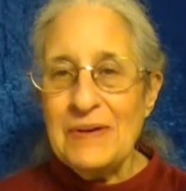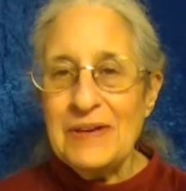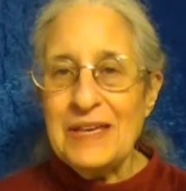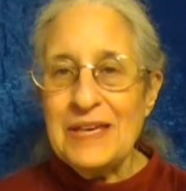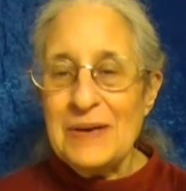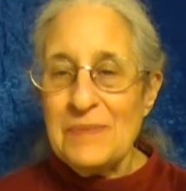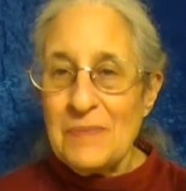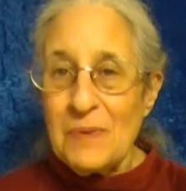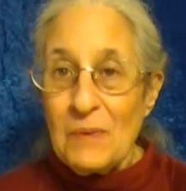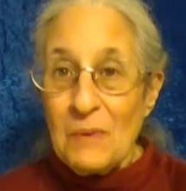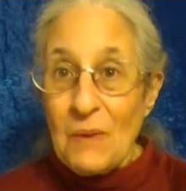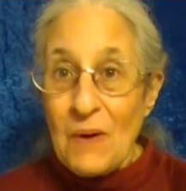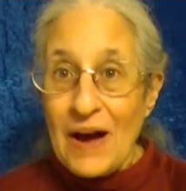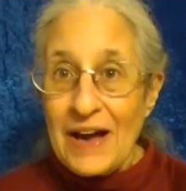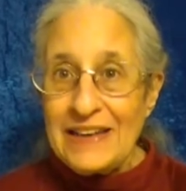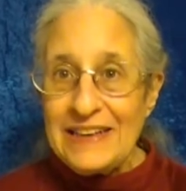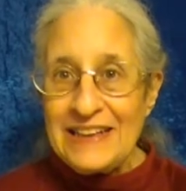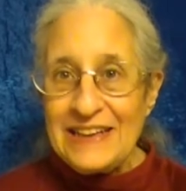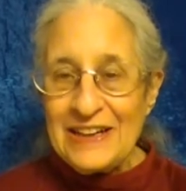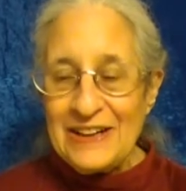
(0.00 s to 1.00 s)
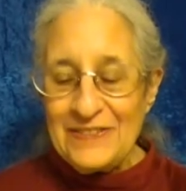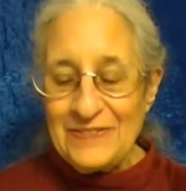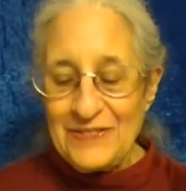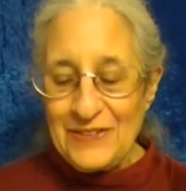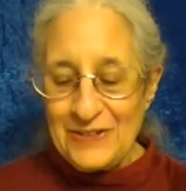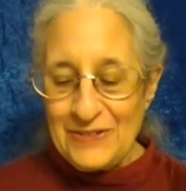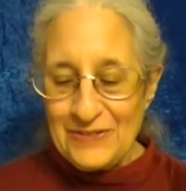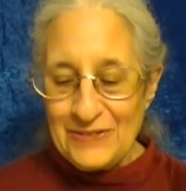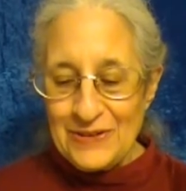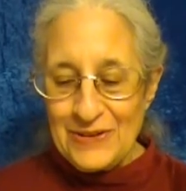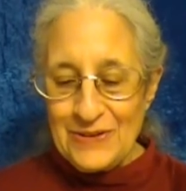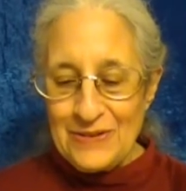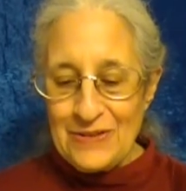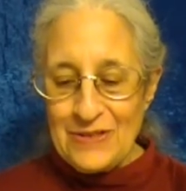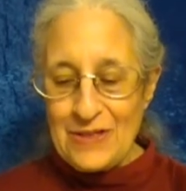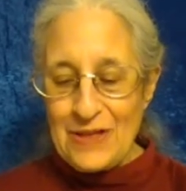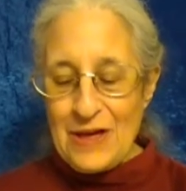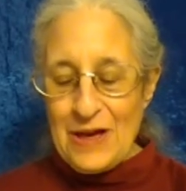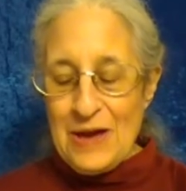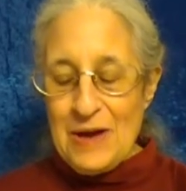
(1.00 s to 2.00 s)
we keep winding up in
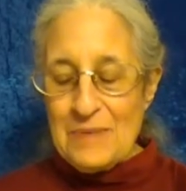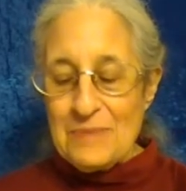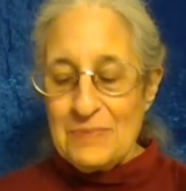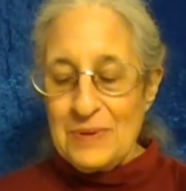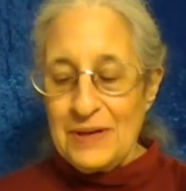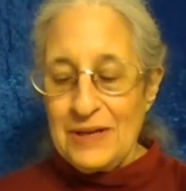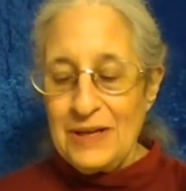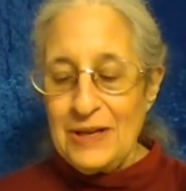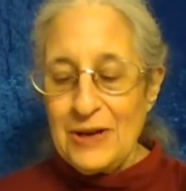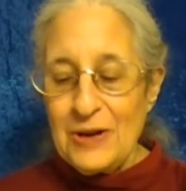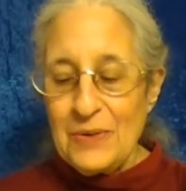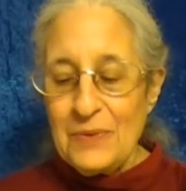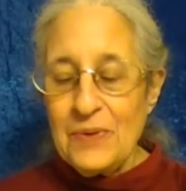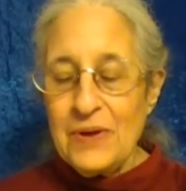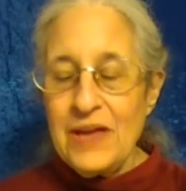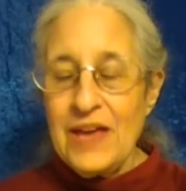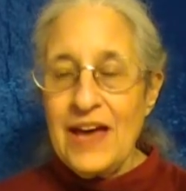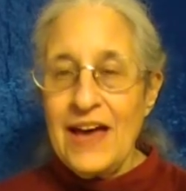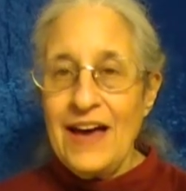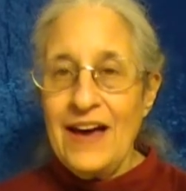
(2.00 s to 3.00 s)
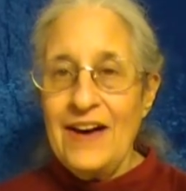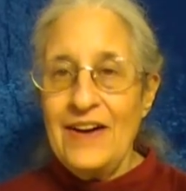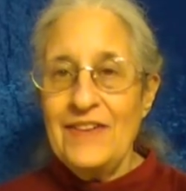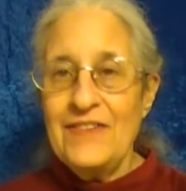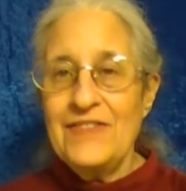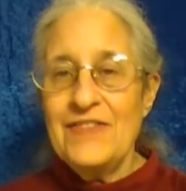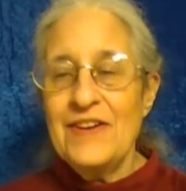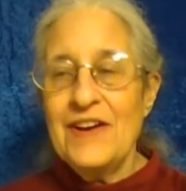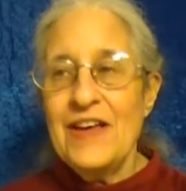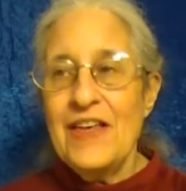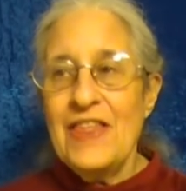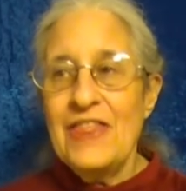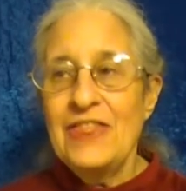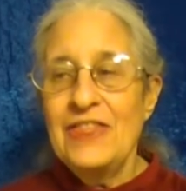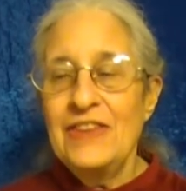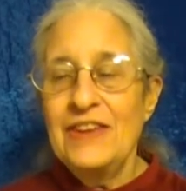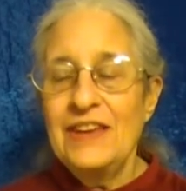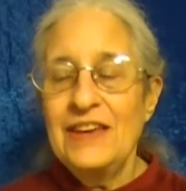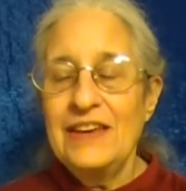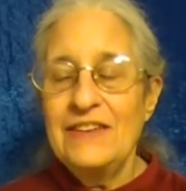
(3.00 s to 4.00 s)
Ruth. But here we have
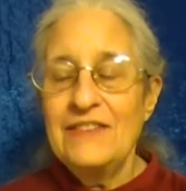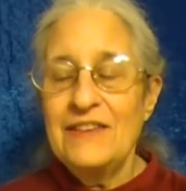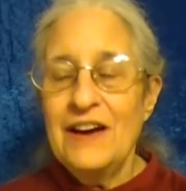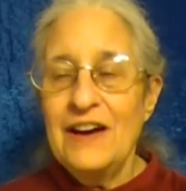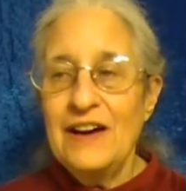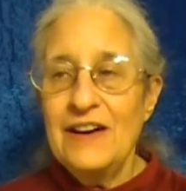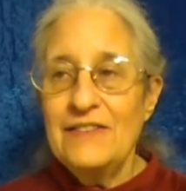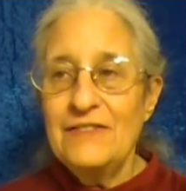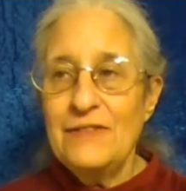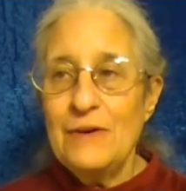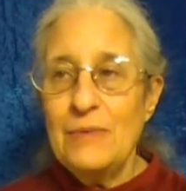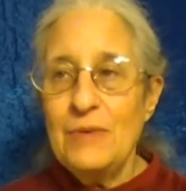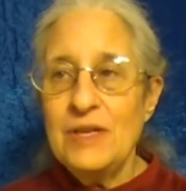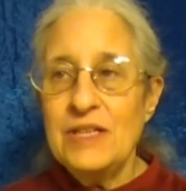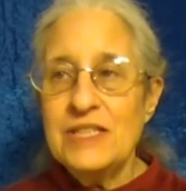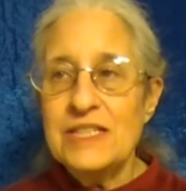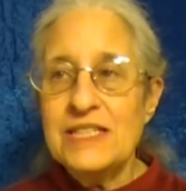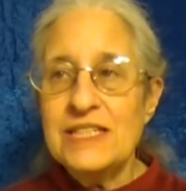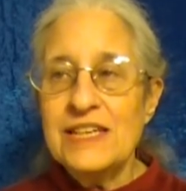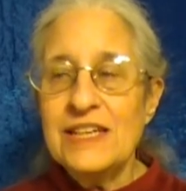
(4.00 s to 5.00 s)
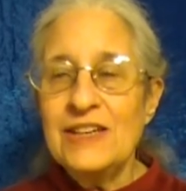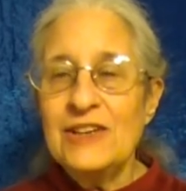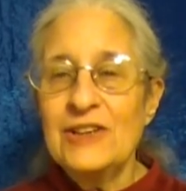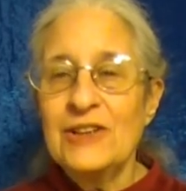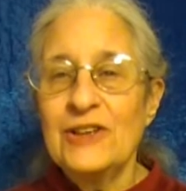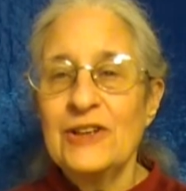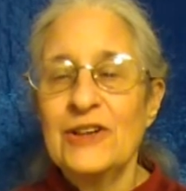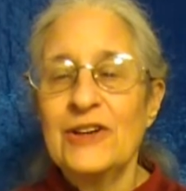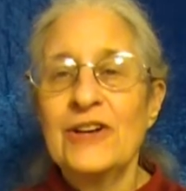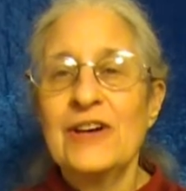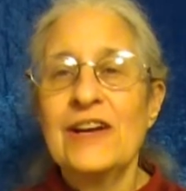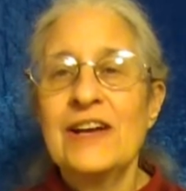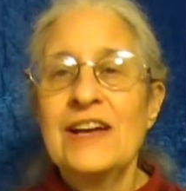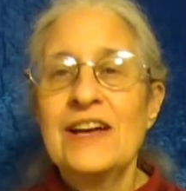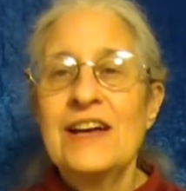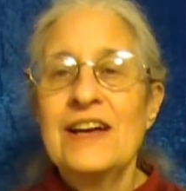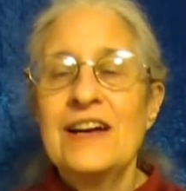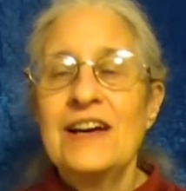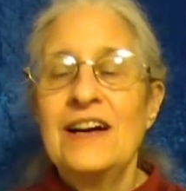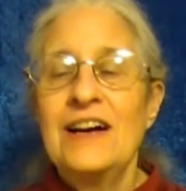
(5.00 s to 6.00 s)
the uh, feminine singular,
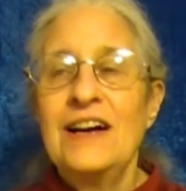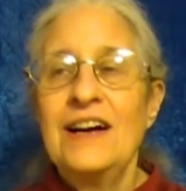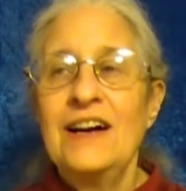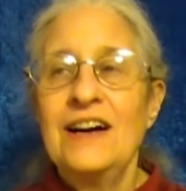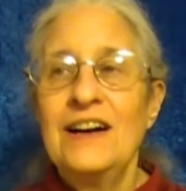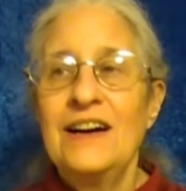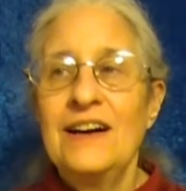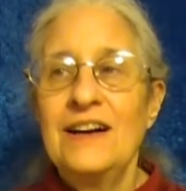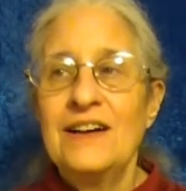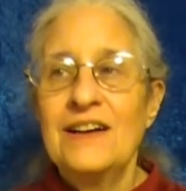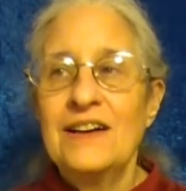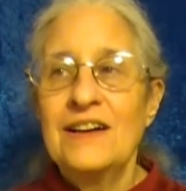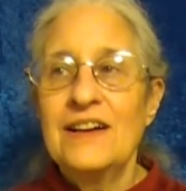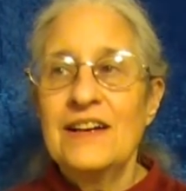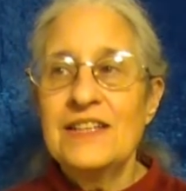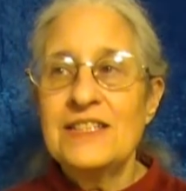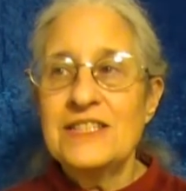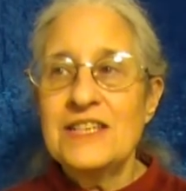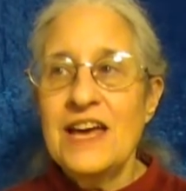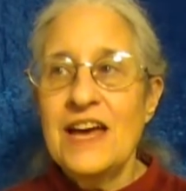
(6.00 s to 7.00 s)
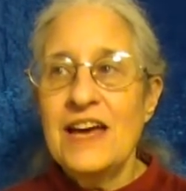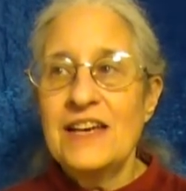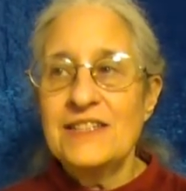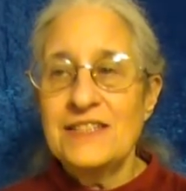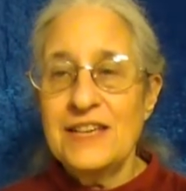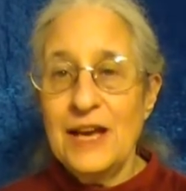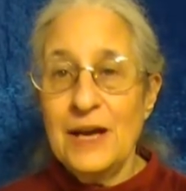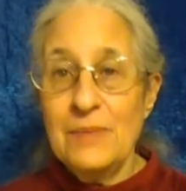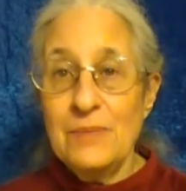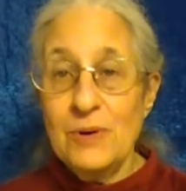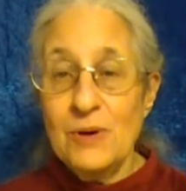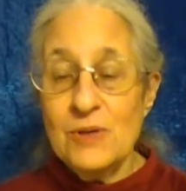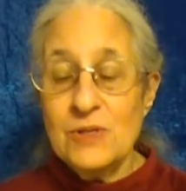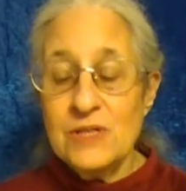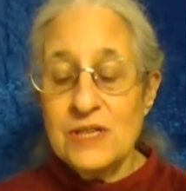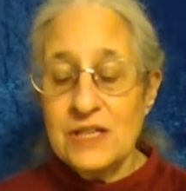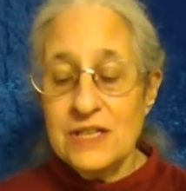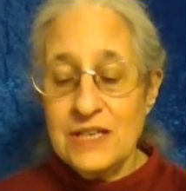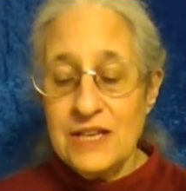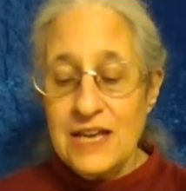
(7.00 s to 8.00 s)
uh, second
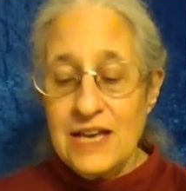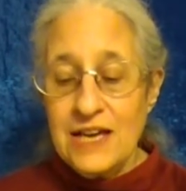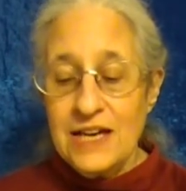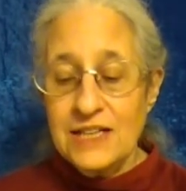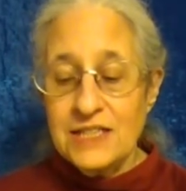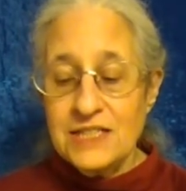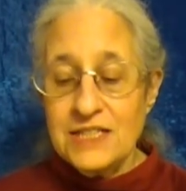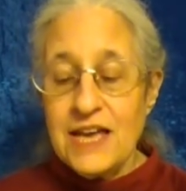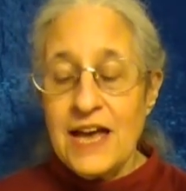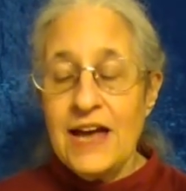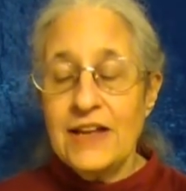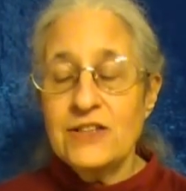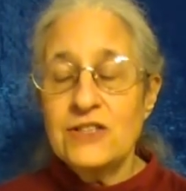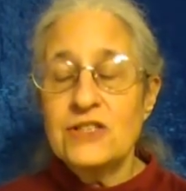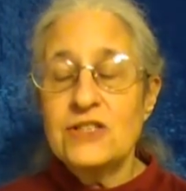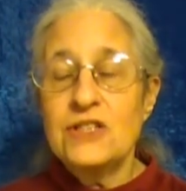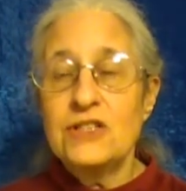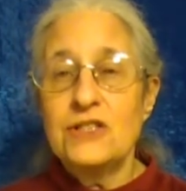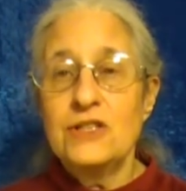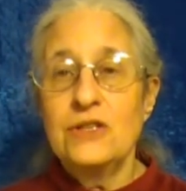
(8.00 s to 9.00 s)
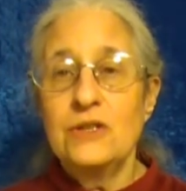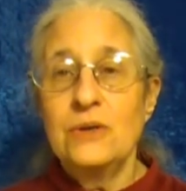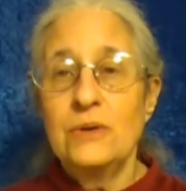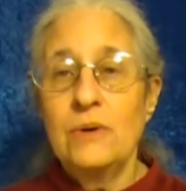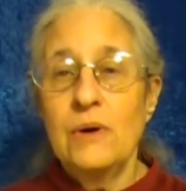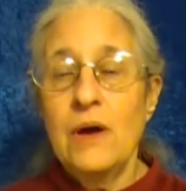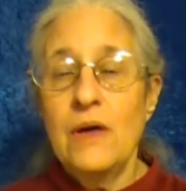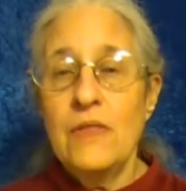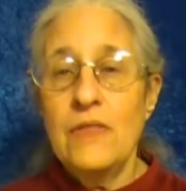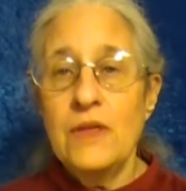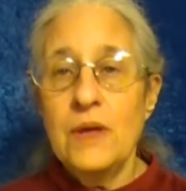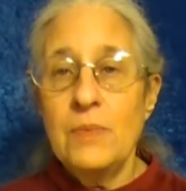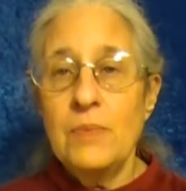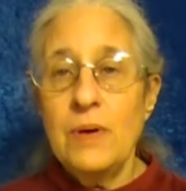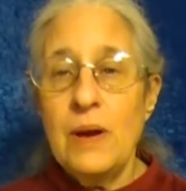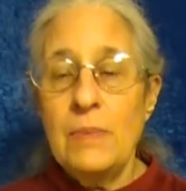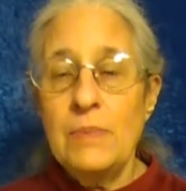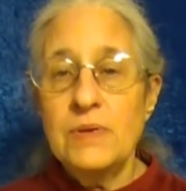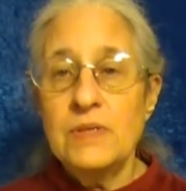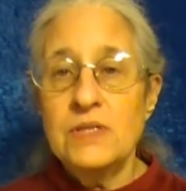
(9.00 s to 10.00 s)
person, attached to the
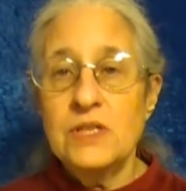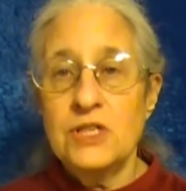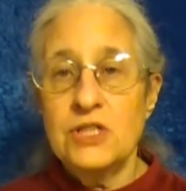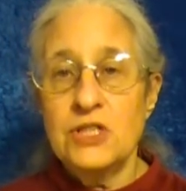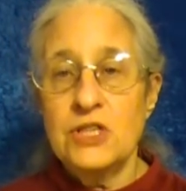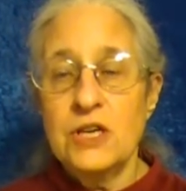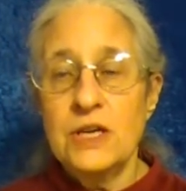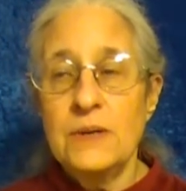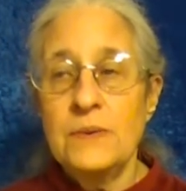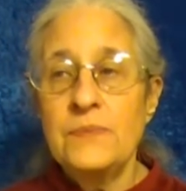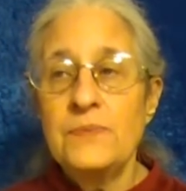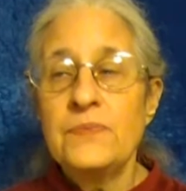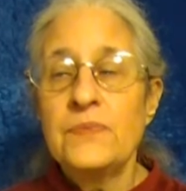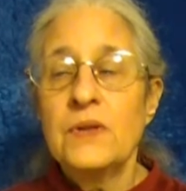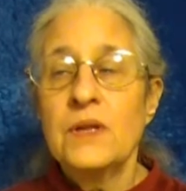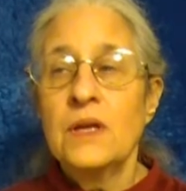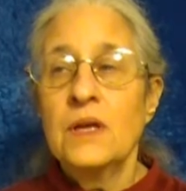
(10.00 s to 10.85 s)
preposition